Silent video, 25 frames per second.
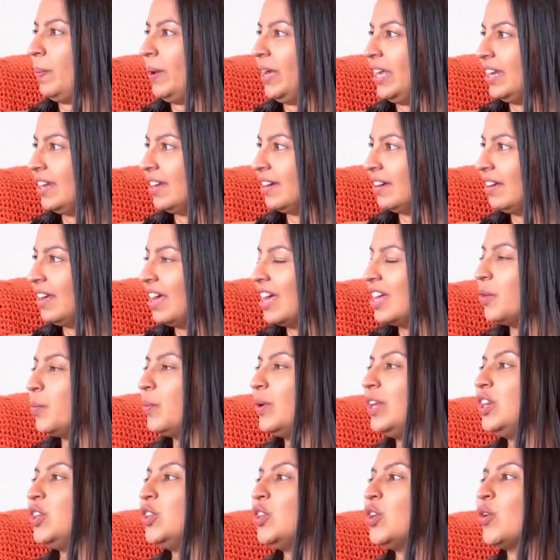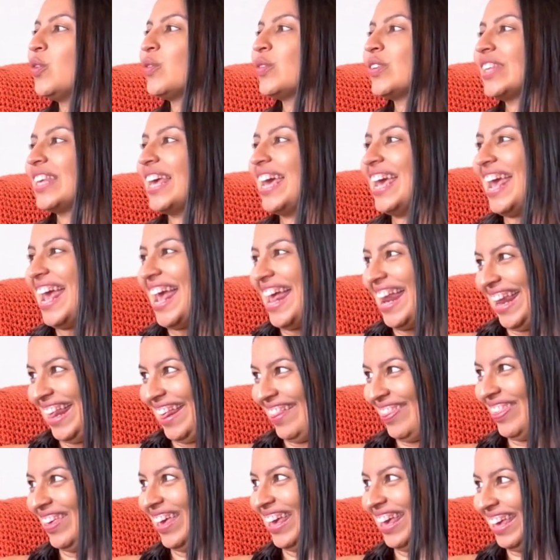opinion and we don't say
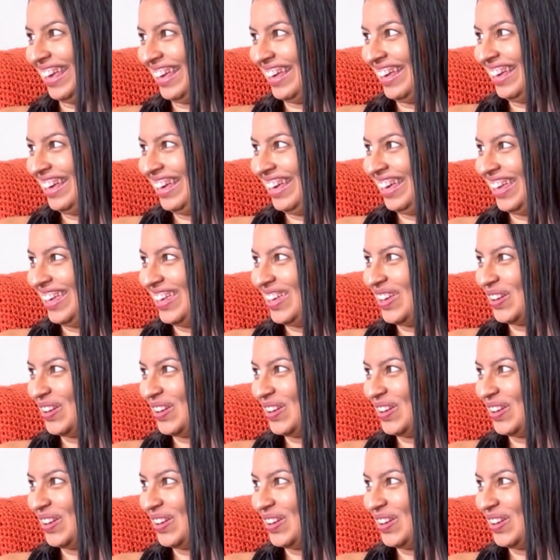anything.